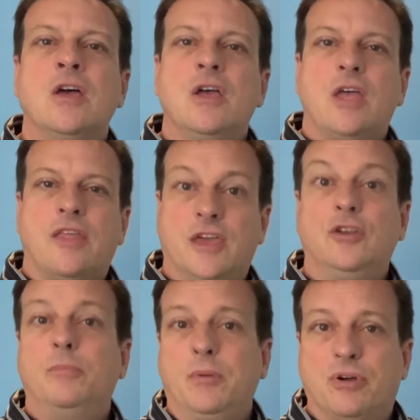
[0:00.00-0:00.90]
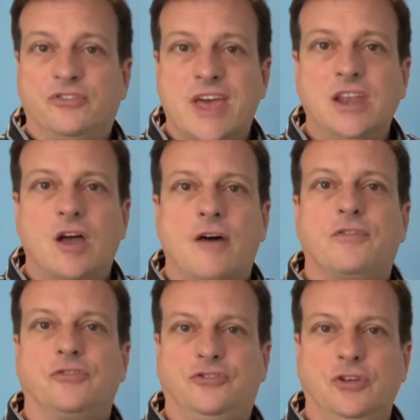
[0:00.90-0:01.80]
And then you'll be presenting
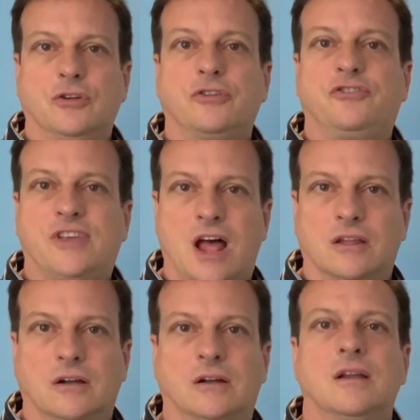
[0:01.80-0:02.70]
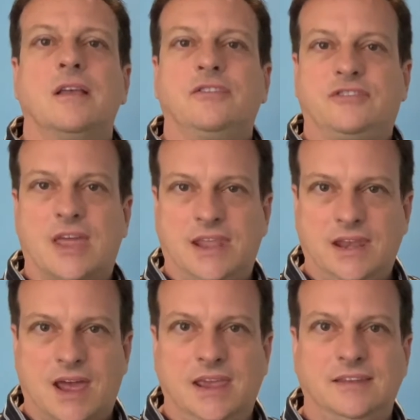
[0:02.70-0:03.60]
offers to your seller Sunday
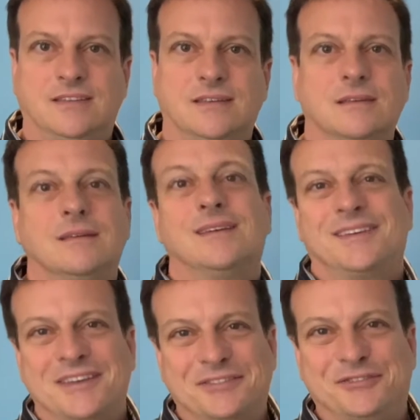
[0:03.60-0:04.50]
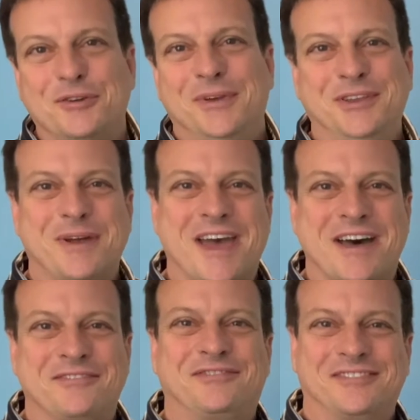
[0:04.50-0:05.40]
night, assuming you
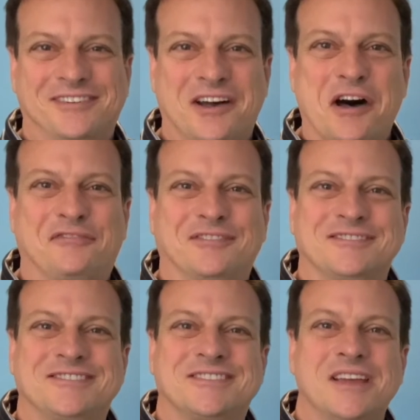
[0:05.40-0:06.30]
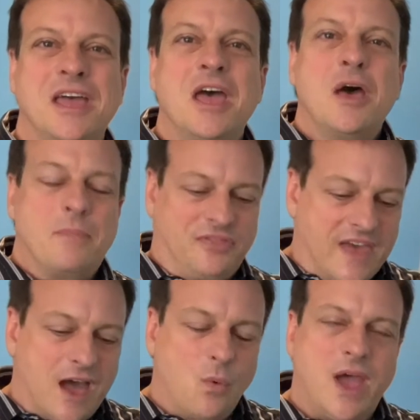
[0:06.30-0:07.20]
have offers. But
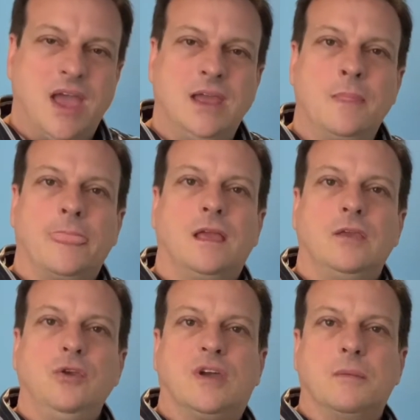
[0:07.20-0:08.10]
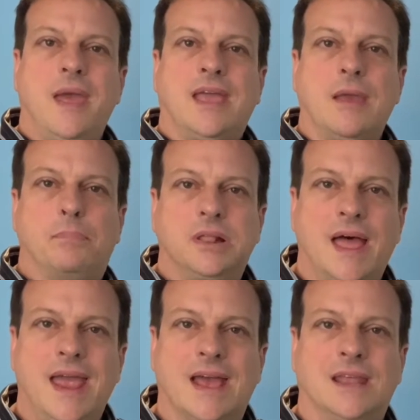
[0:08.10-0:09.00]
that way, you can make a
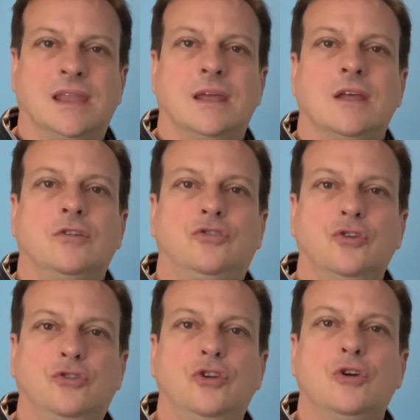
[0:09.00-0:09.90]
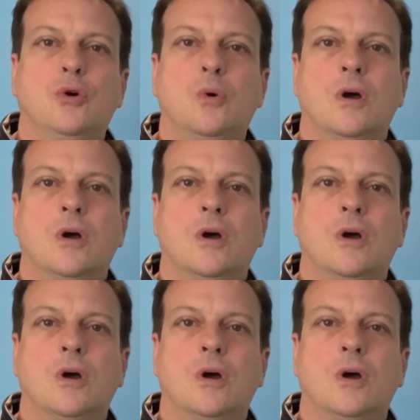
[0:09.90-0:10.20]
plan to do